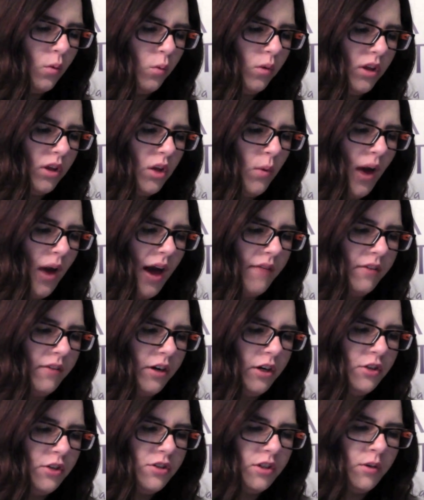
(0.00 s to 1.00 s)
Will you
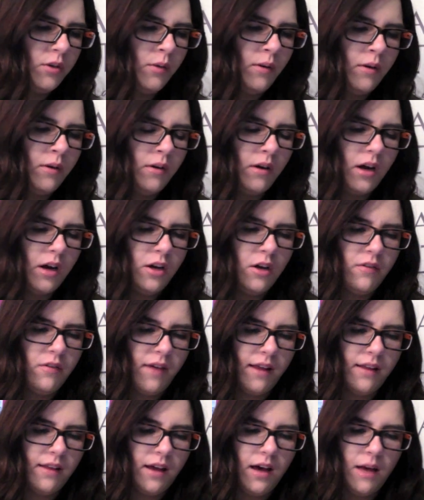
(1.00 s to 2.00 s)
ever do a
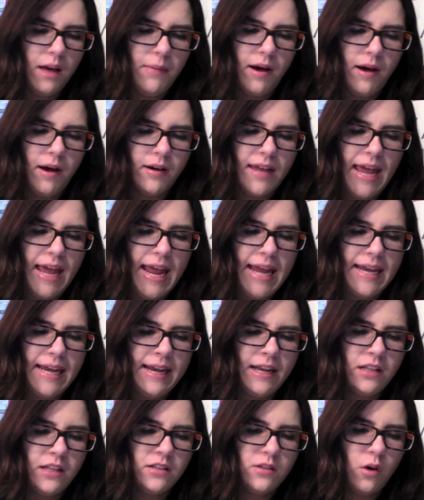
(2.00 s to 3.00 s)
novella about
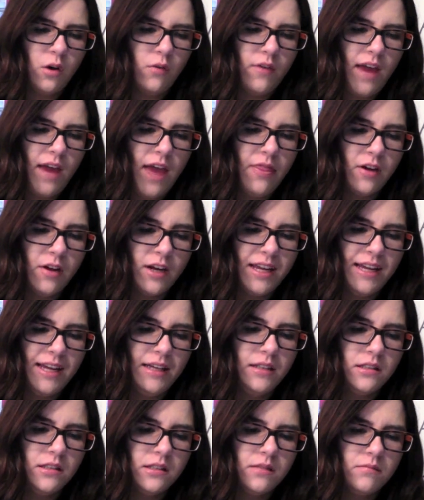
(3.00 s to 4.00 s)
Caden and Sophie and their
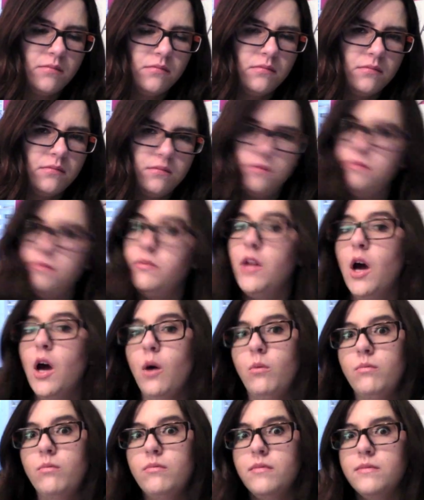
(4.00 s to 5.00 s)
kids? No.
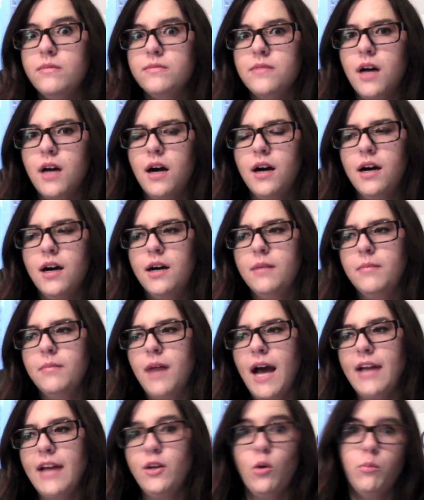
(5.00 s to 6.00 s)

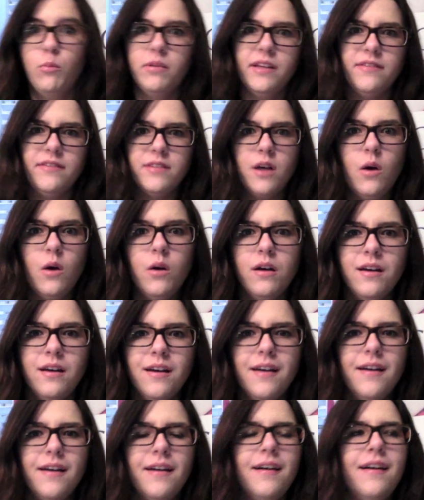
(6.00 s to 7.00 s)
I don't believe so.
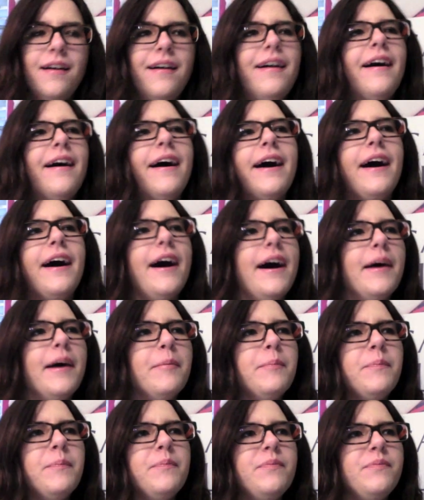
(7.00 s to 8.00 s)

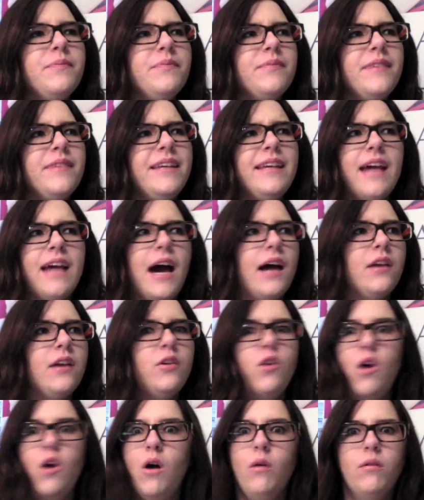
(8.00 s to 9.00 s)
Yeah,
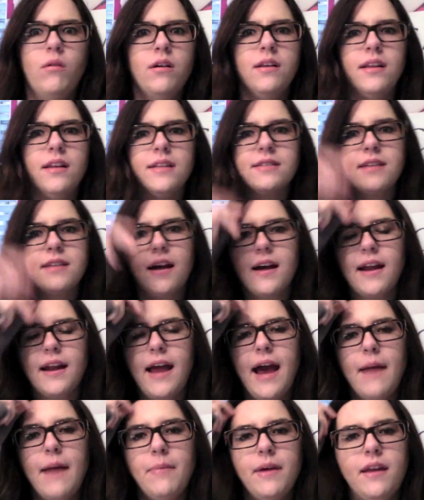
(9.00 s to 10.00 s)
no, that's not
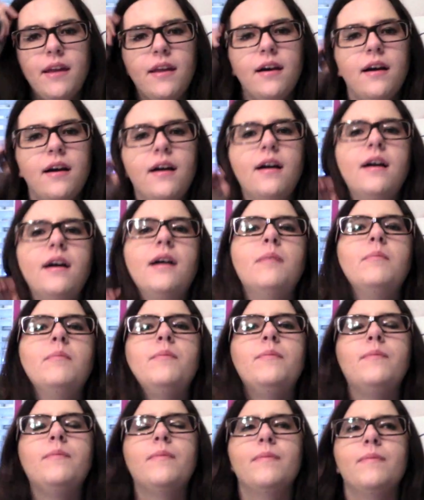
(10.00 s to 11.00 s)
gonna happen.
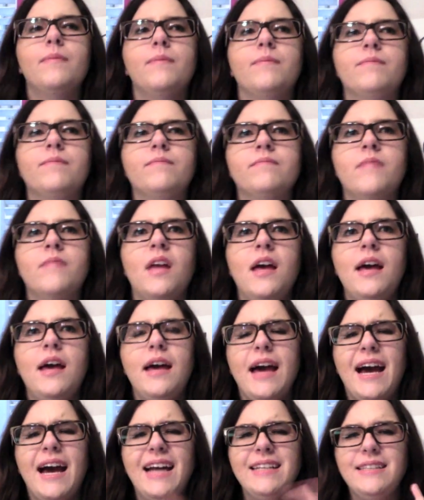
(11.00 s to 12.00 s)

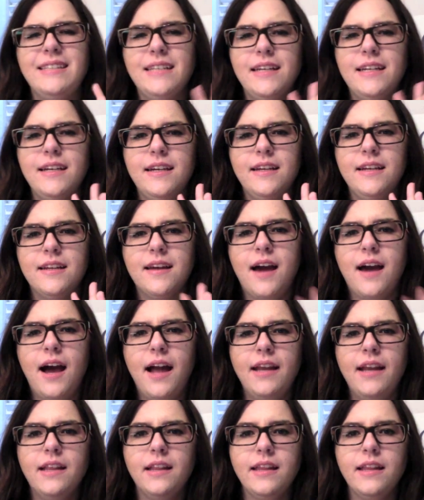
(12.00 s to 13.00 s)
I did
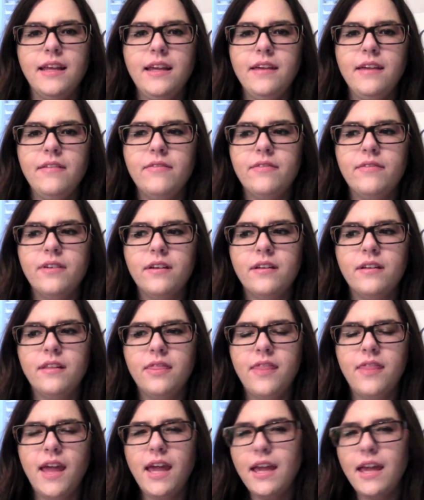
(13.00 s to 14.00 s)
kind of leave
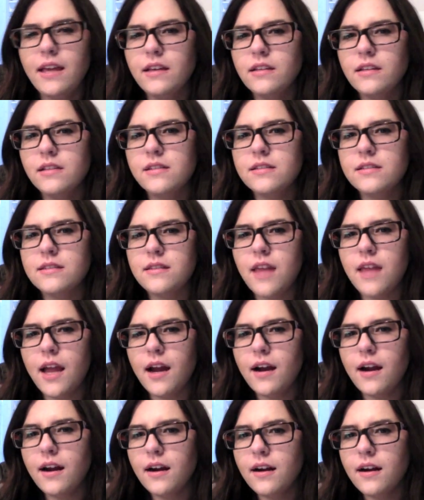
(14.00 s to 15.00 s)
things
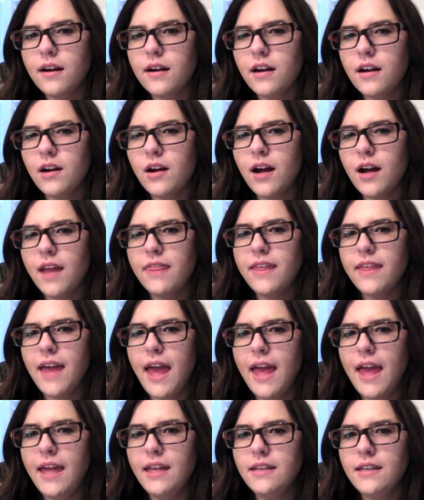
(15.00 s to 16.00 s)
there at
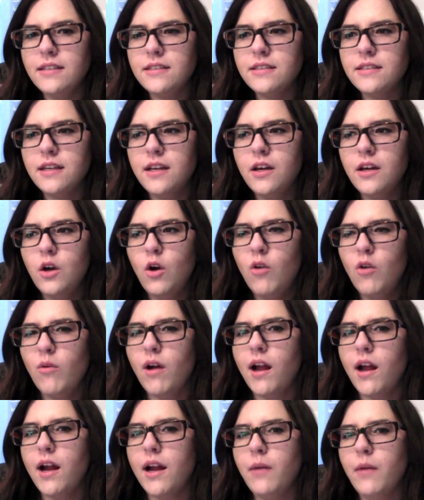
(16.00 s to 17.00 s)
the end
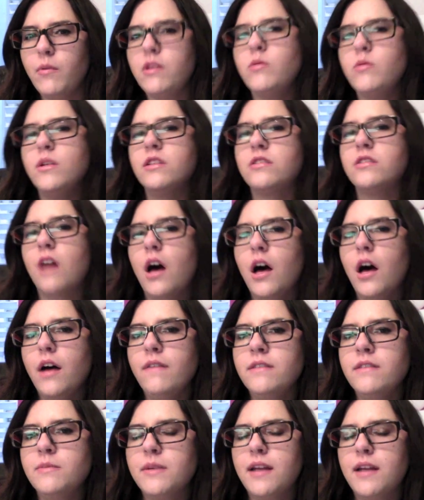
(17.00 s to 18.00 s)
where it was
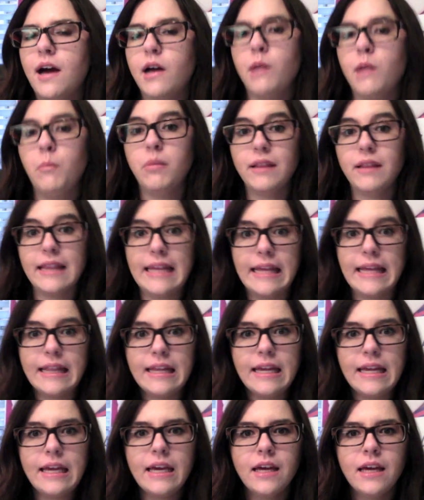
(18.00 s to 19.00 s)
resolved, but not
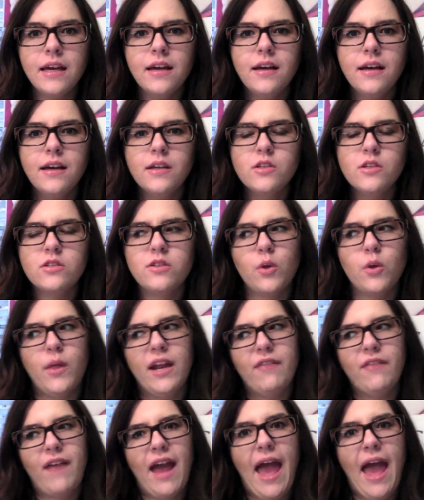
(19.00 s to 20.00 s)
completely, so
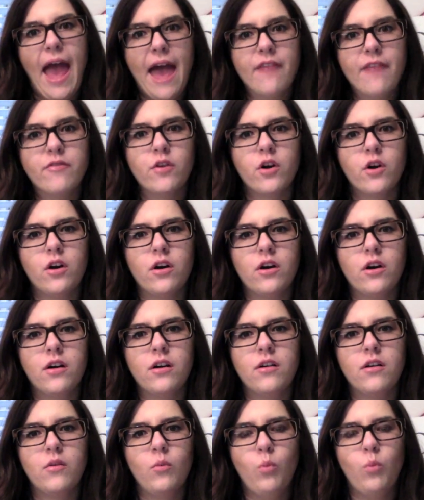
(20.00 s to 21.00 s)
that if I
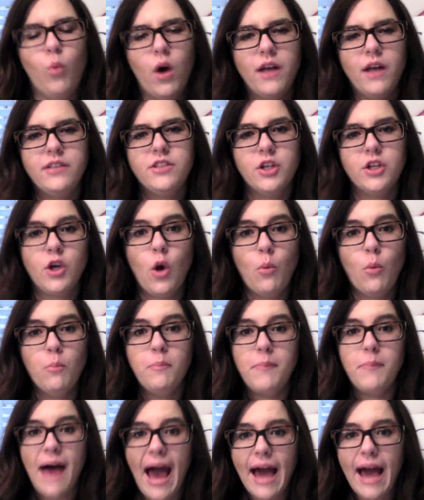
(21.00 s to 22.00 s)
ever want to go
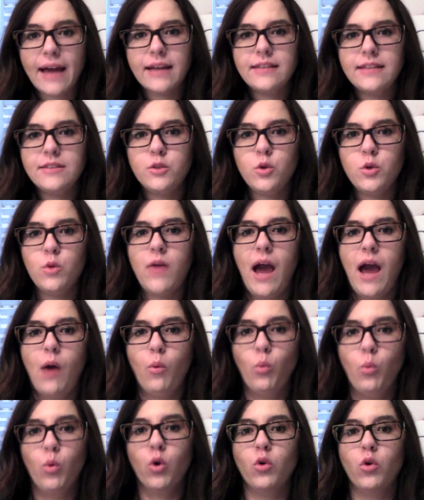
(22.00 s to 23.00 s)
back to that
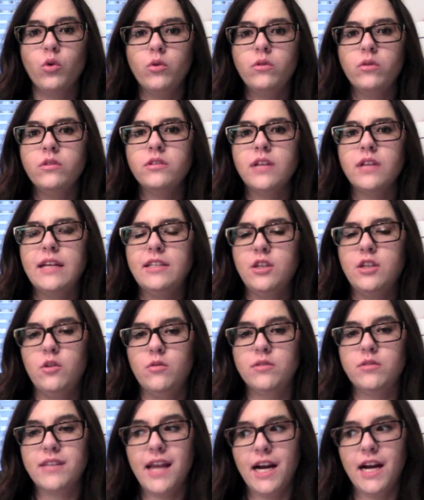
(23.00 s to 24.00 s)
world and to
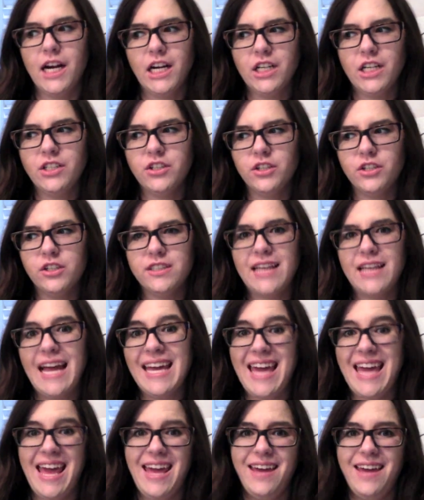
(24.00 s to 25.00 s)
those characters, I
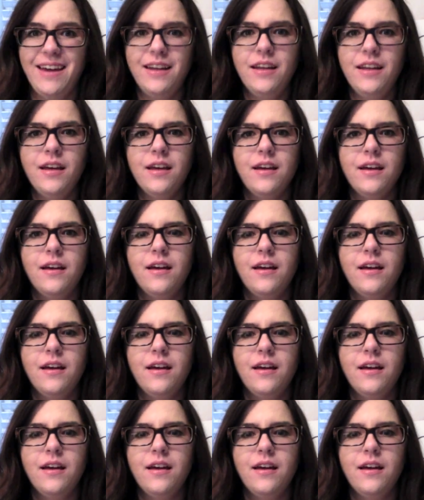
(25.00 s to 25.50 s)
can,